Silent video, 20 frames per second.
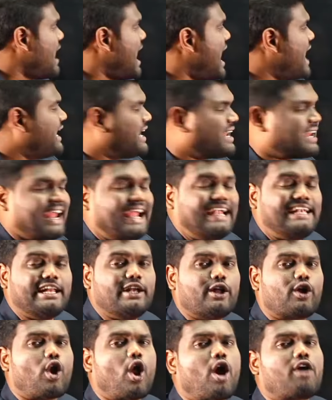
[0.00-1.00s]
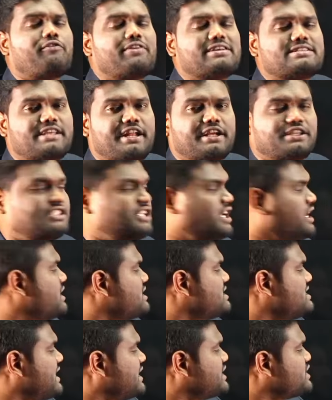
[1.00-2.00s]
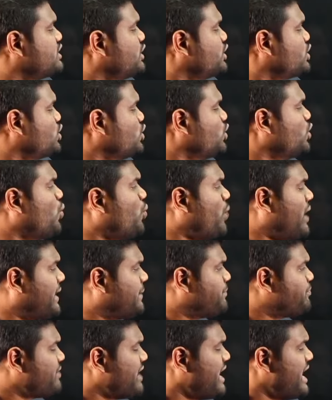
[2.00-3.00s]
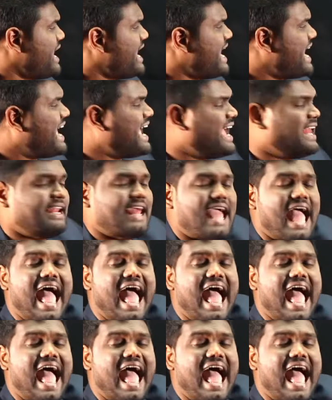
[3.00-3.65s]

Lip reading: and write in clockwise direction. 6, 2, 1. Again,